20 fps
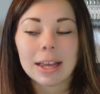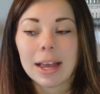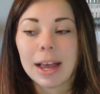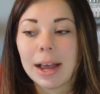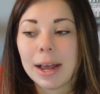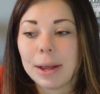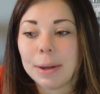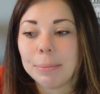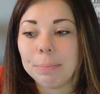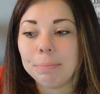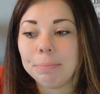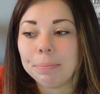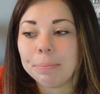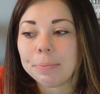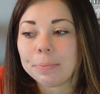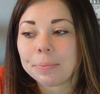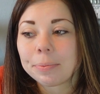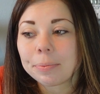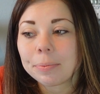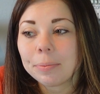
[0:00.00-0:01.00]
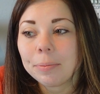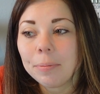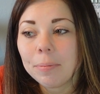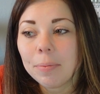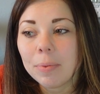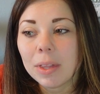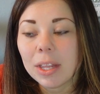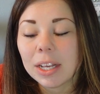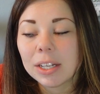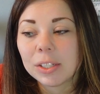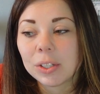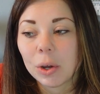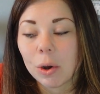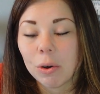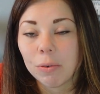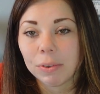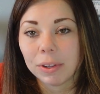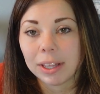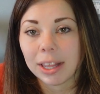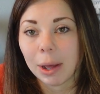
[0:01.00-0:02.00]
Um, so
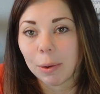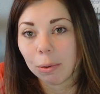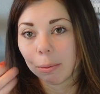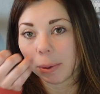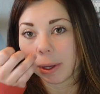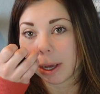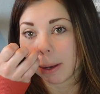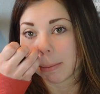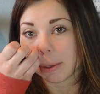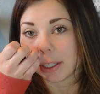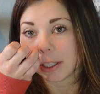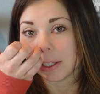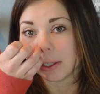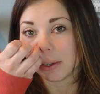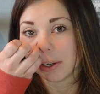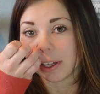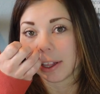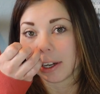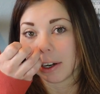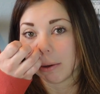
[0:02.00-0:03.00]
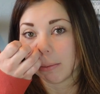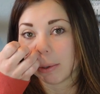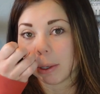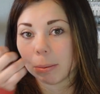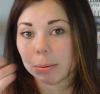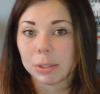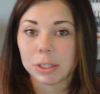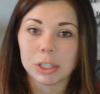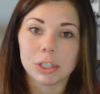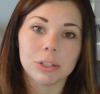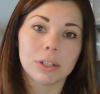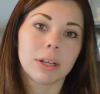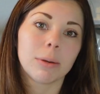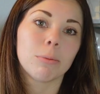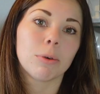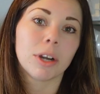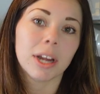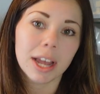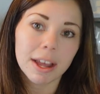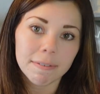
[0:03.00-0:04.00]
hopefully that will be coming soon and then I'll be able to do like
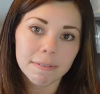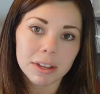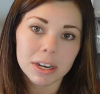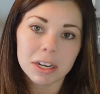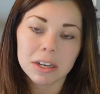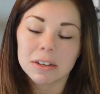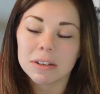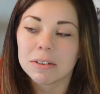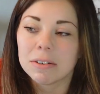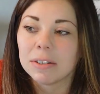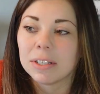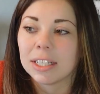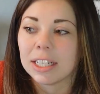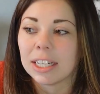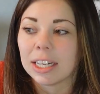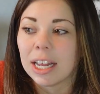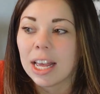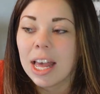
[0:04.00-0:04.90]
more hat videos and